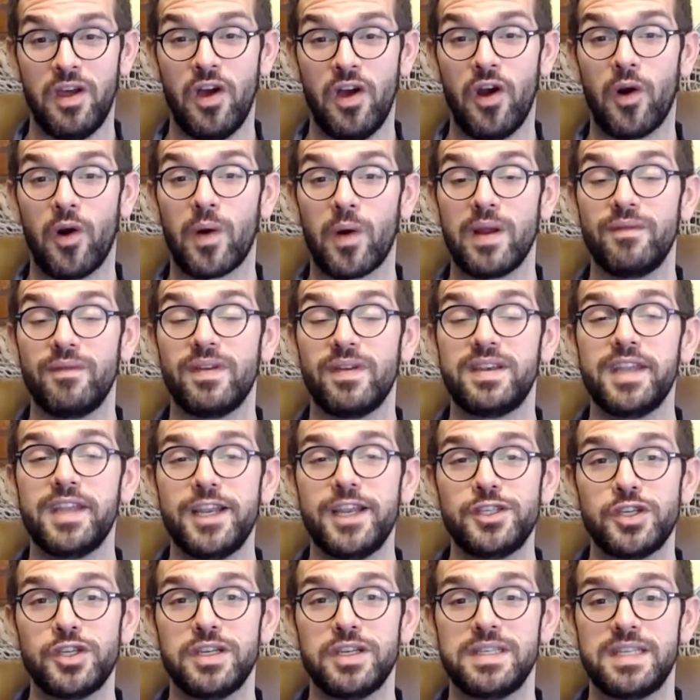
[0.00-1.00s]
or
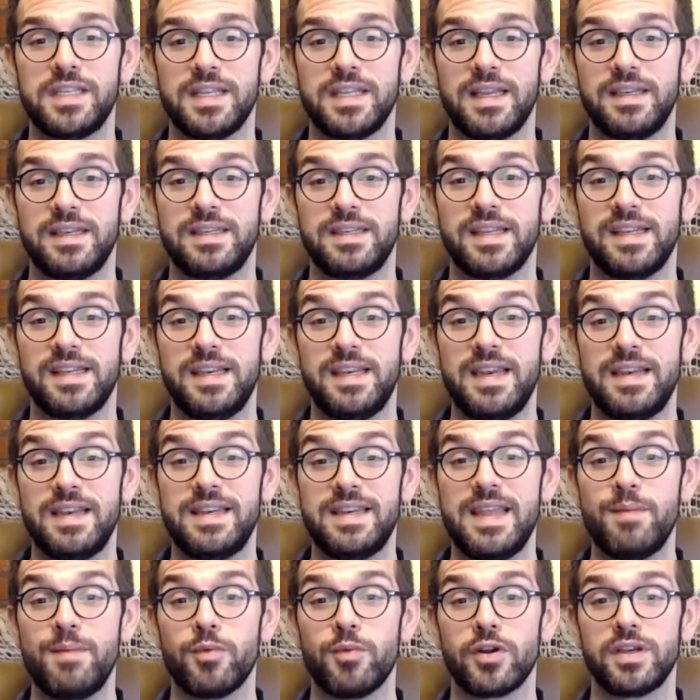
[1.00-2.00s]
invitation to
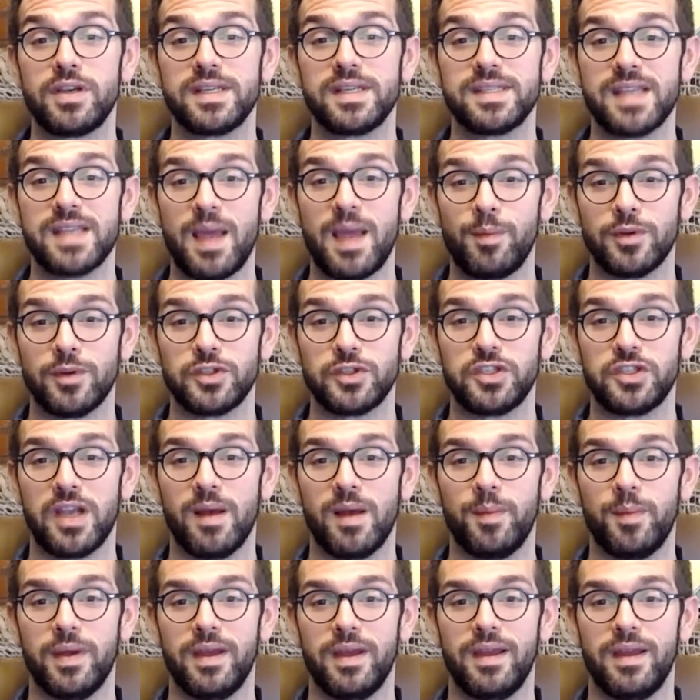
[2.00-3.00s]
deeper
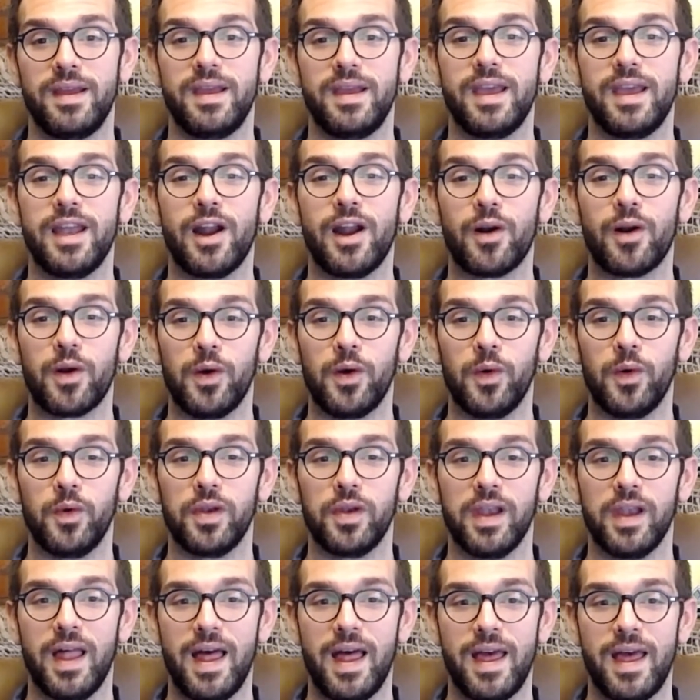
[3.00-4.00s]
discipleship in our
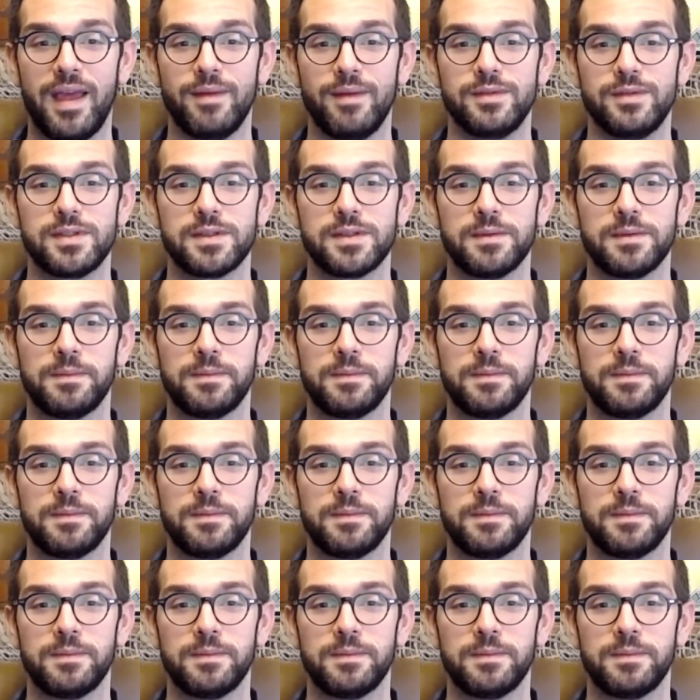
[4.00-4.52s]
own lives.